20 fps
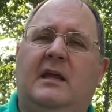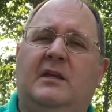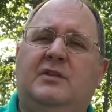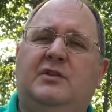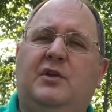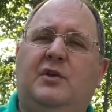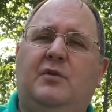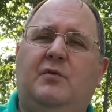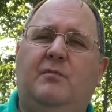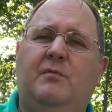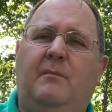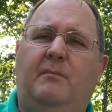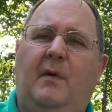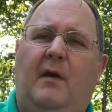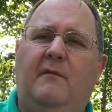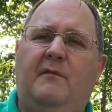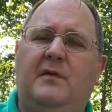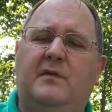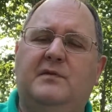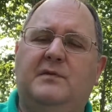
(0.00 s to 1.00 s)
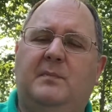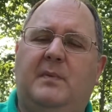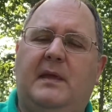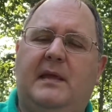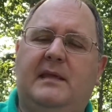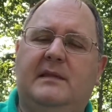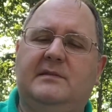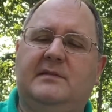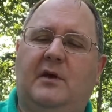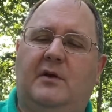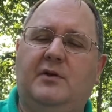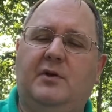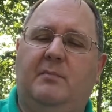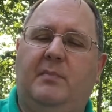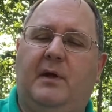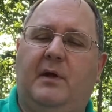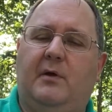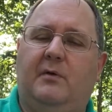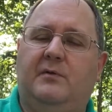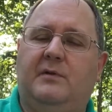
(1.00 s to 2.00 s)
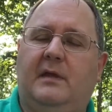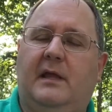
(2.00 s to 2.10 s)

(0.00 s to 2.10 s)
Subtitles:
two of those beans on your boat,